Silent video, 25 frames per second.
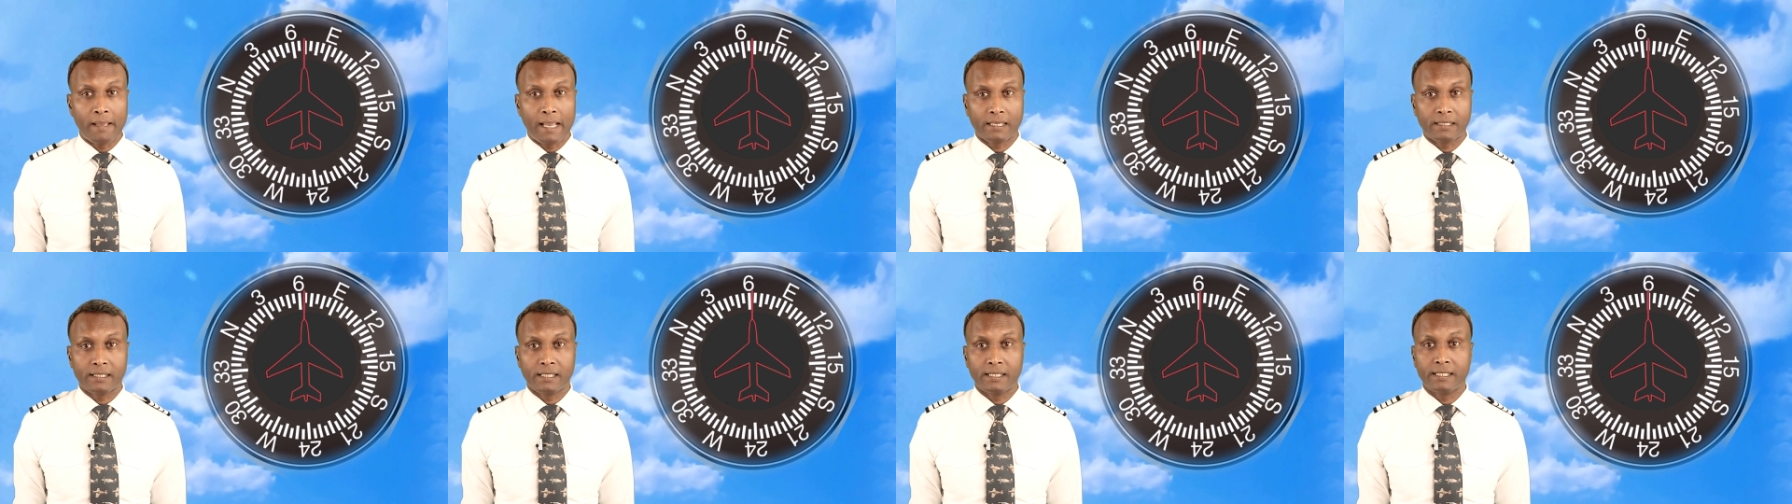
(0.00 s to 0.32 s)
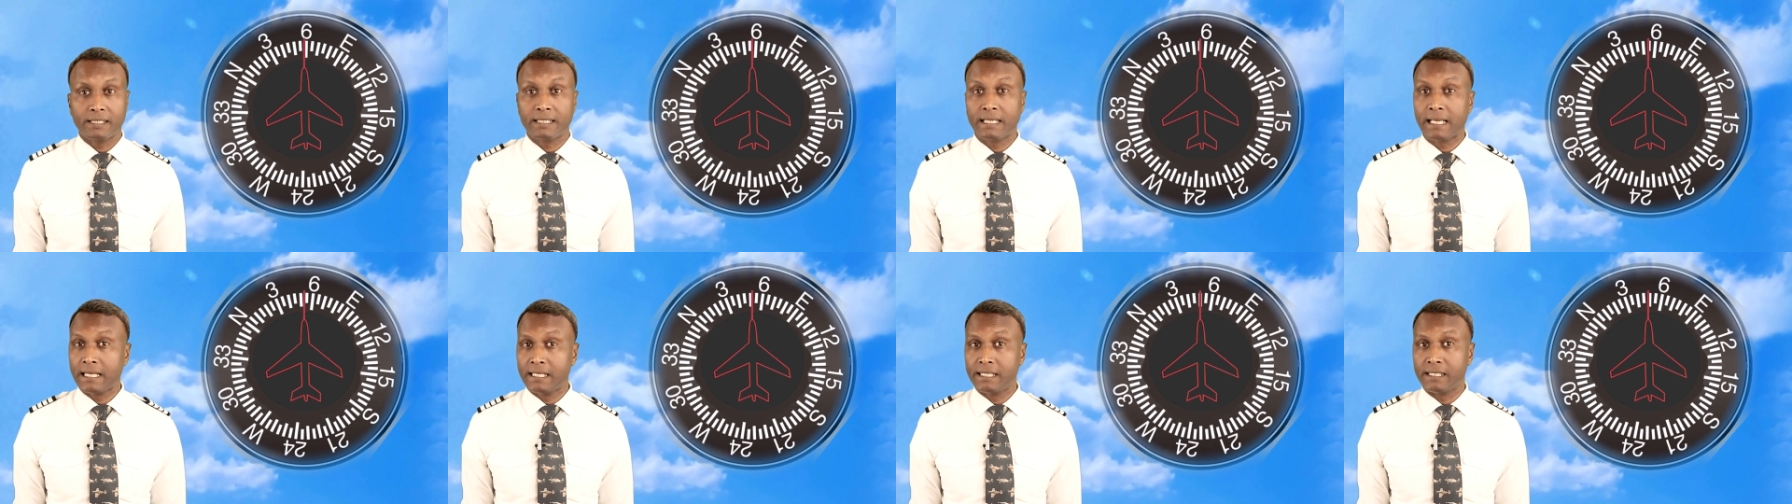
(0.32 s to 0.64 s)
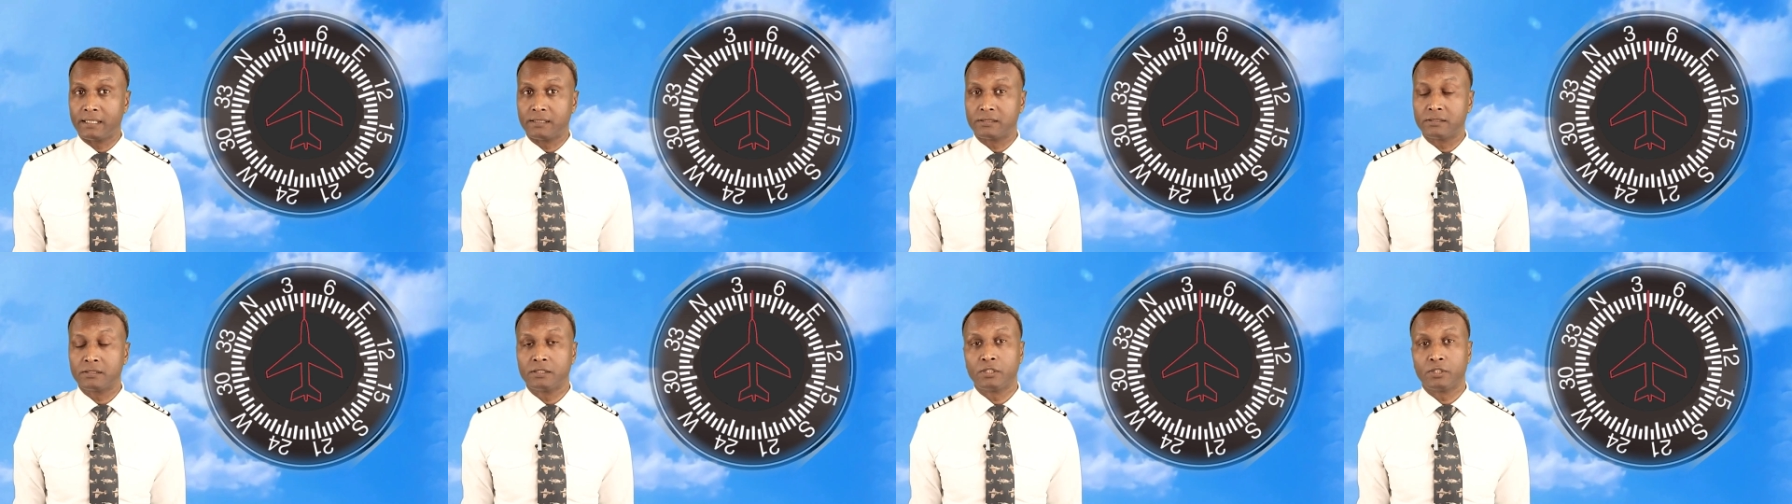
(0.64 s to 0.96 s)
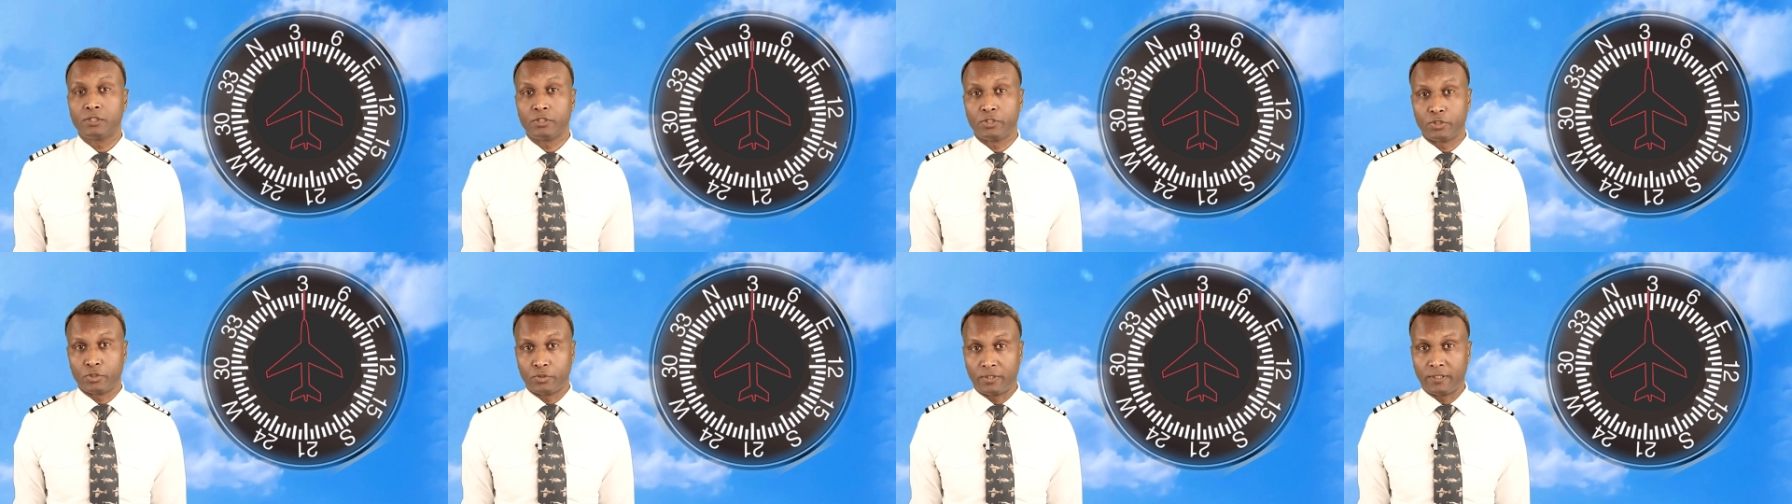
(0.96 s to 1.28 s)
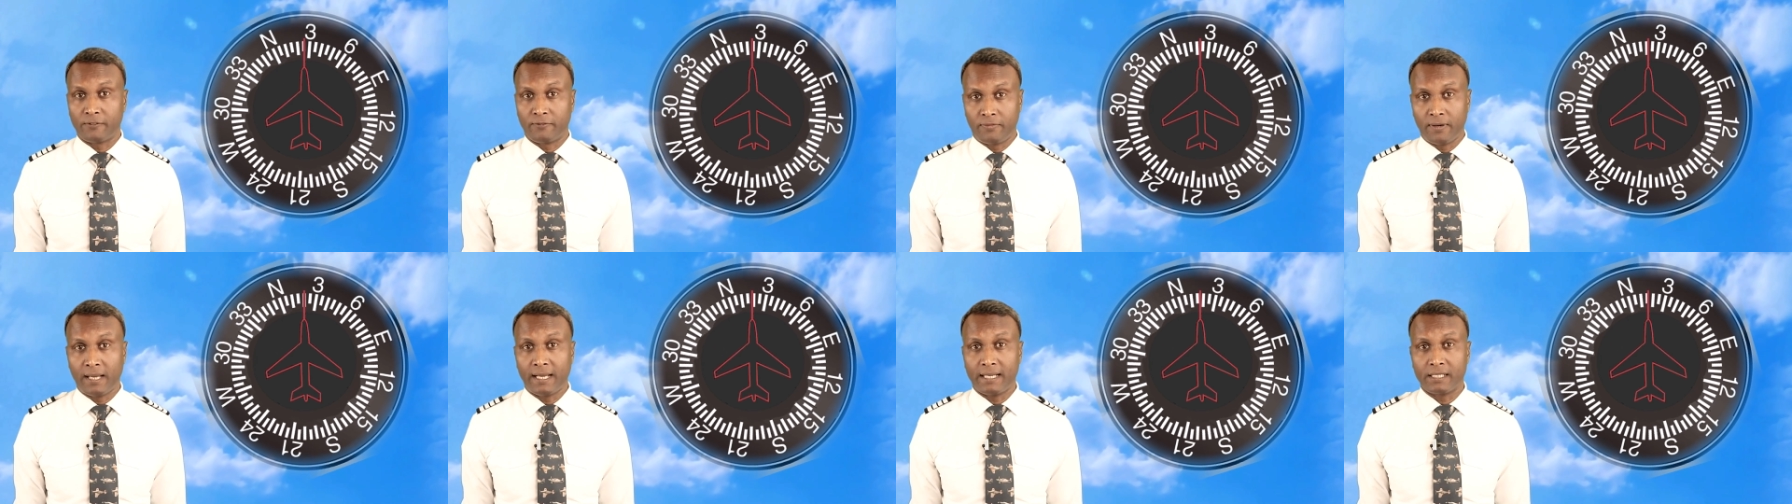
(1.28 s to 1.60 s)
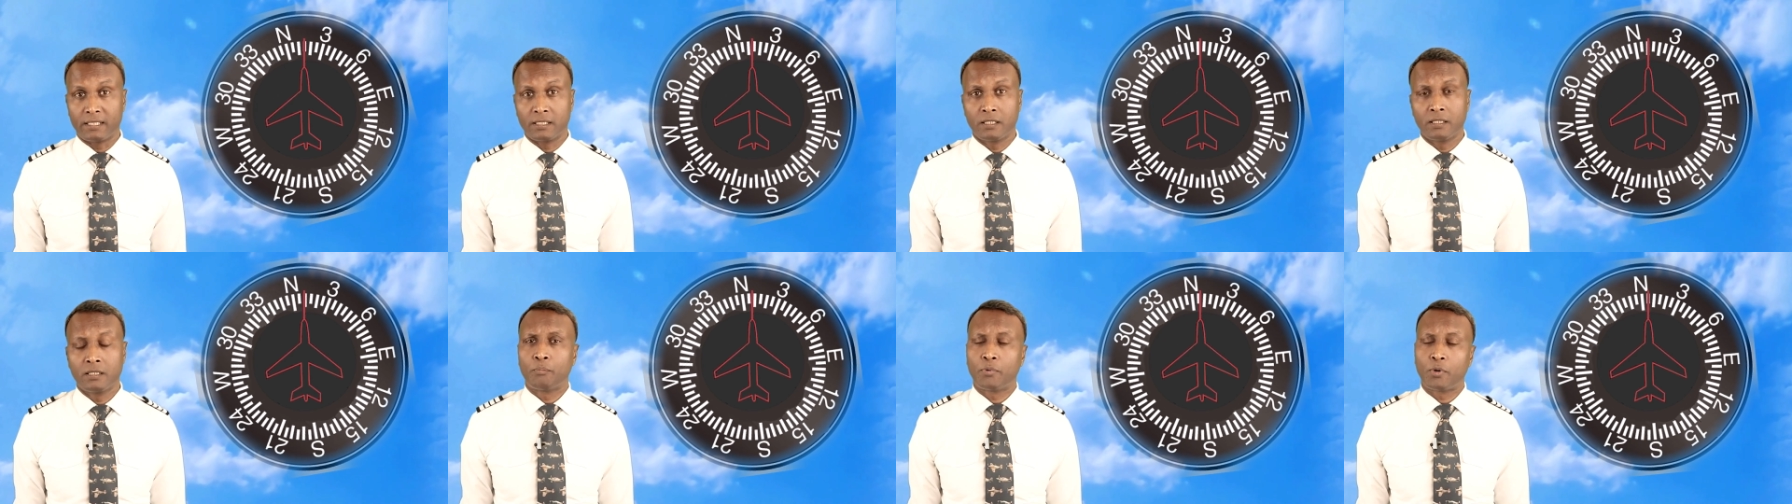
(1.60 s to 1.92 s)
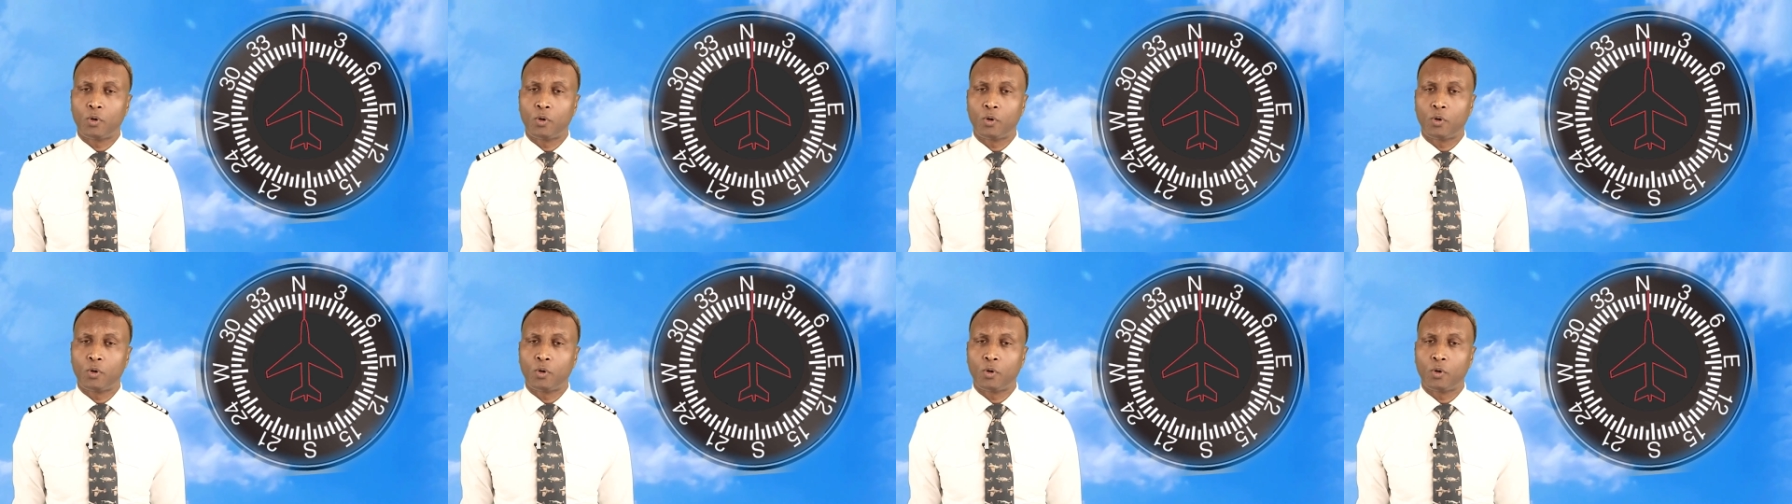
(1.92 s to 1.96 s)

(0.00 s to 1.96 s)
magnetic headings during flight,